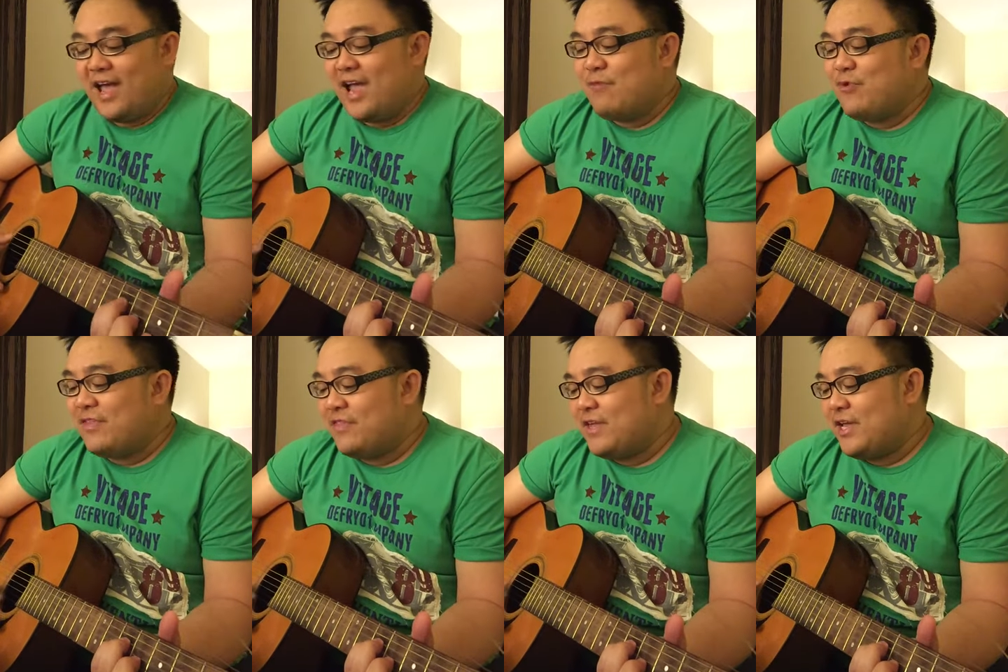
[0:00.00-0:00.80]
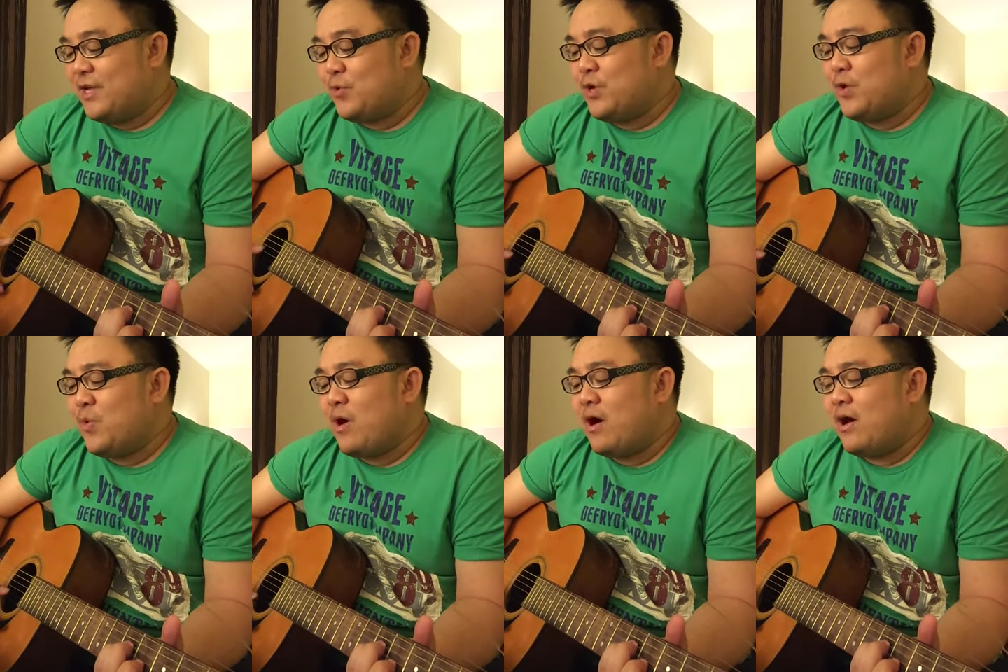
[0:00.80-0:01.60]
Everything we
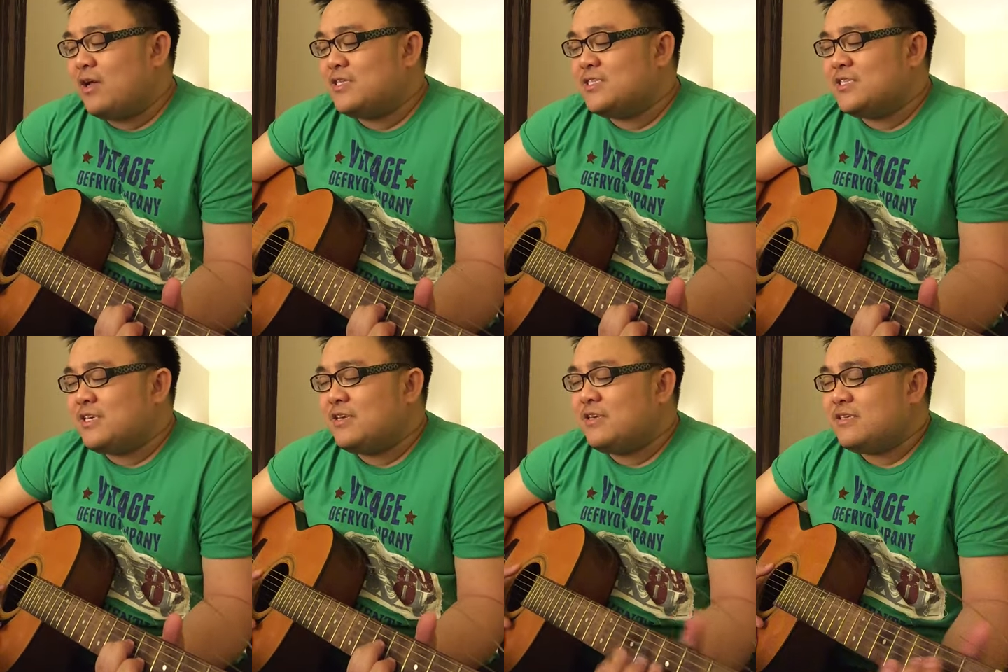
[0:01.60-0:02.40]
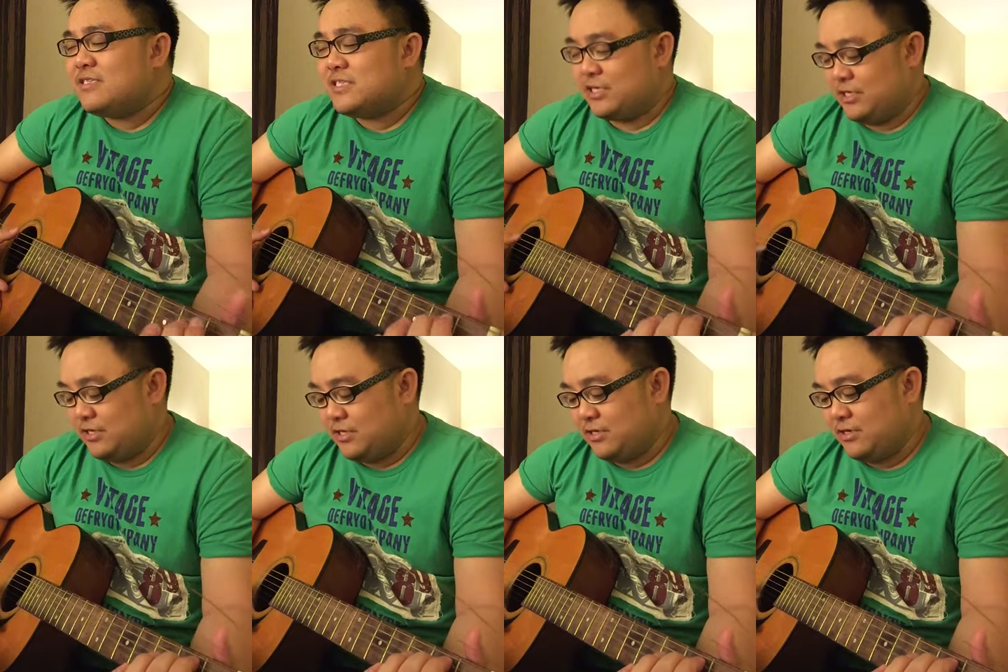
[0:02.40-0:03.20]
want is here,
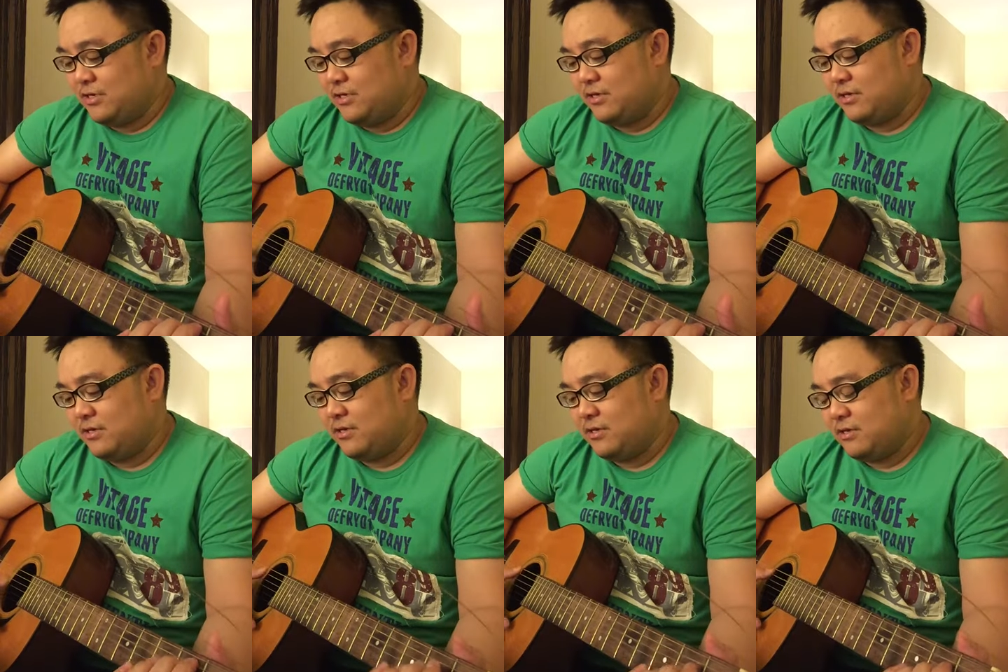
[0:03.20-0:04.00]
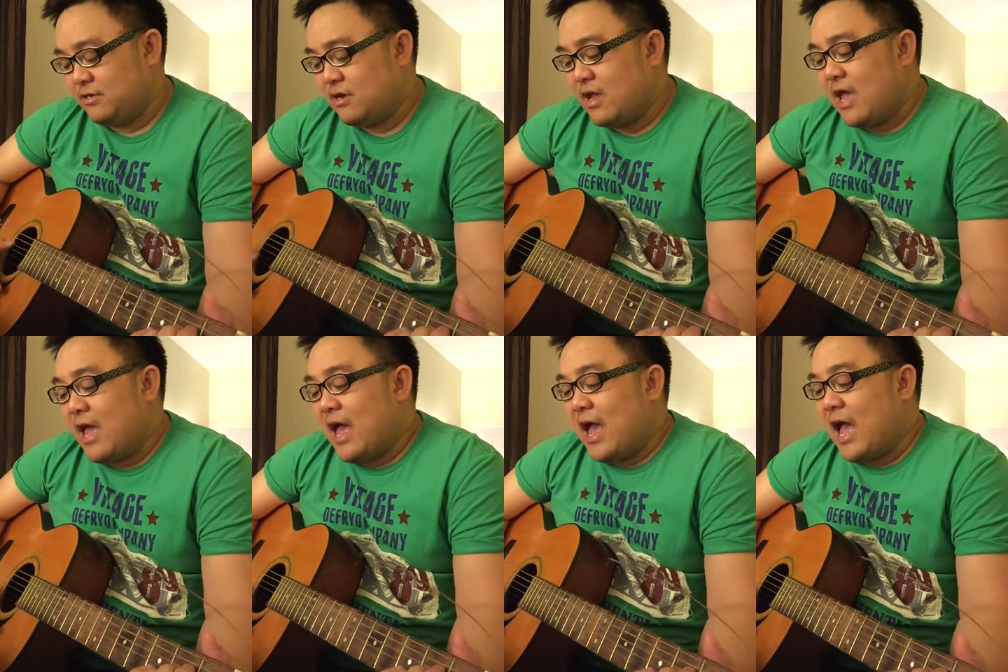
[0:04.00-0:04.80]

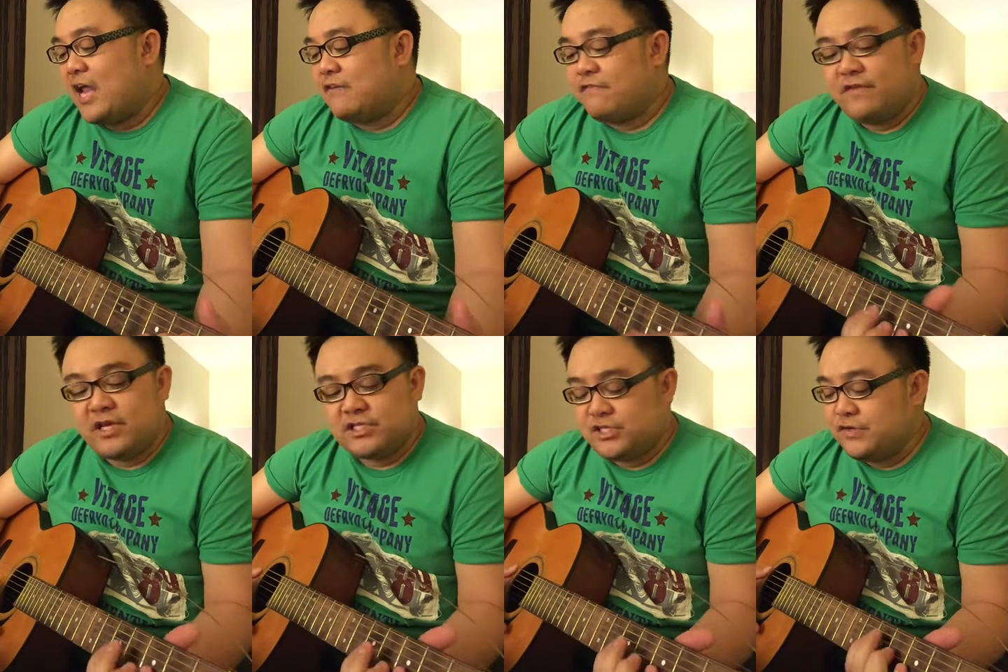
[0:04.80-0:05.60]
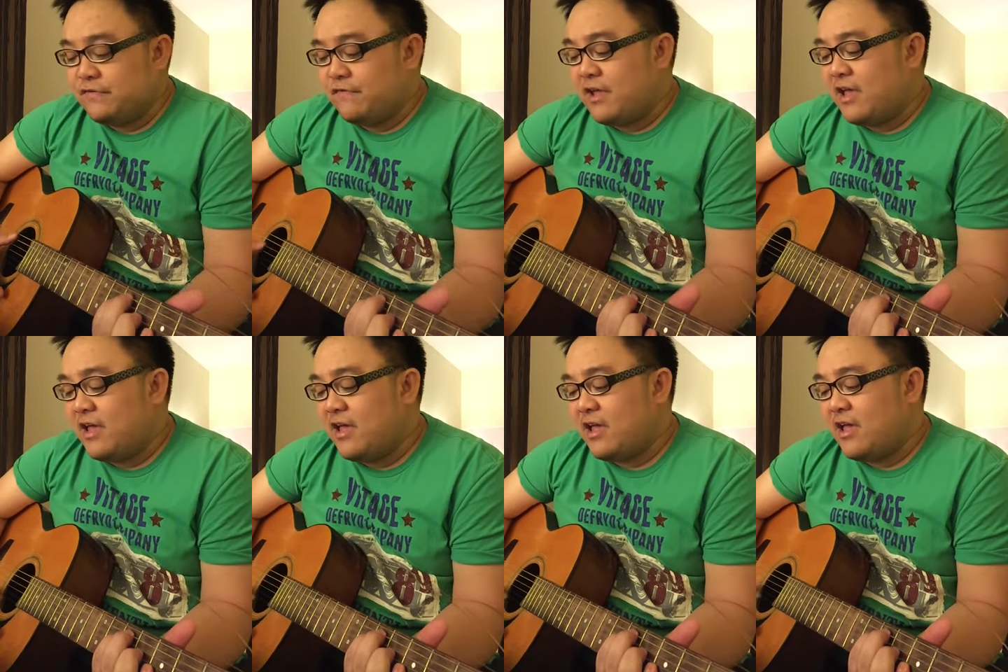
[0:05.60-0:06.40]
and face to
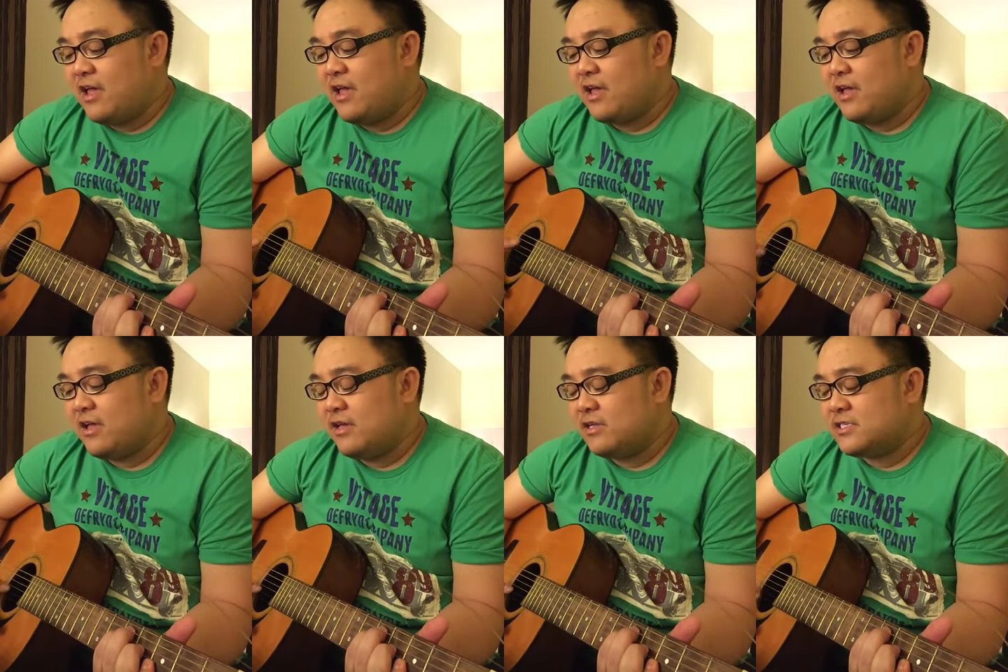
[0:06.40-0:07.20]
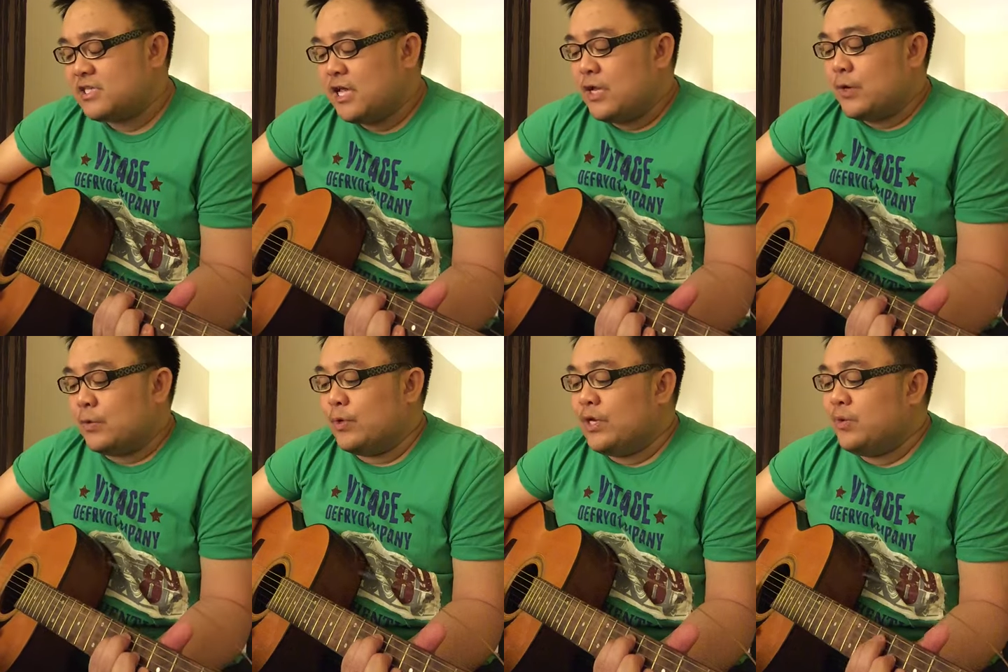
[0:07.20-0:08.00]
face
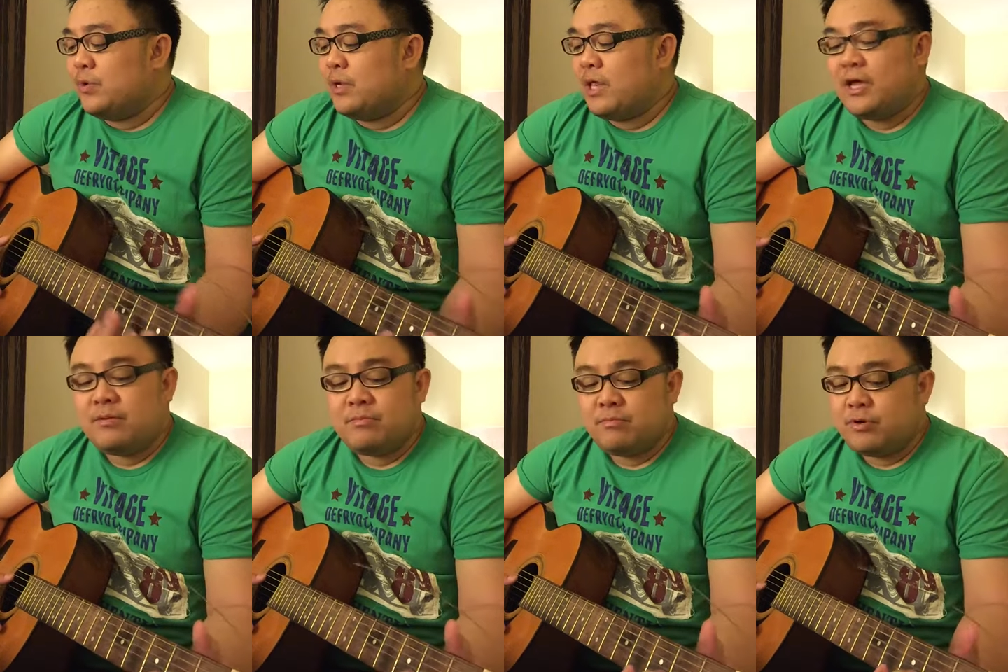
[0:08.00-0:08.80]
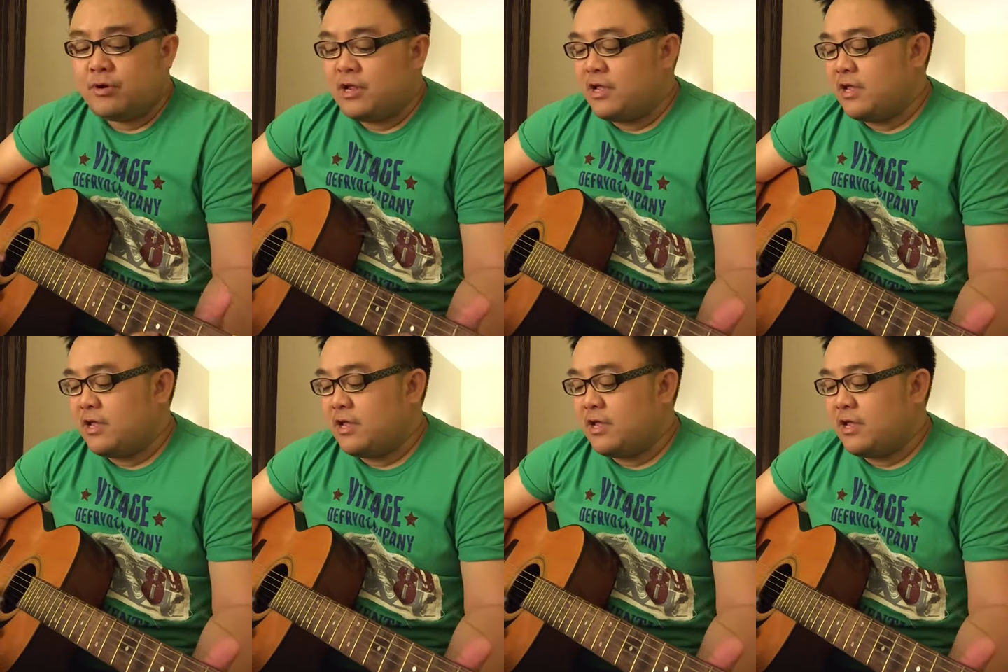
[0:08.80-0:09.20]
we will embrace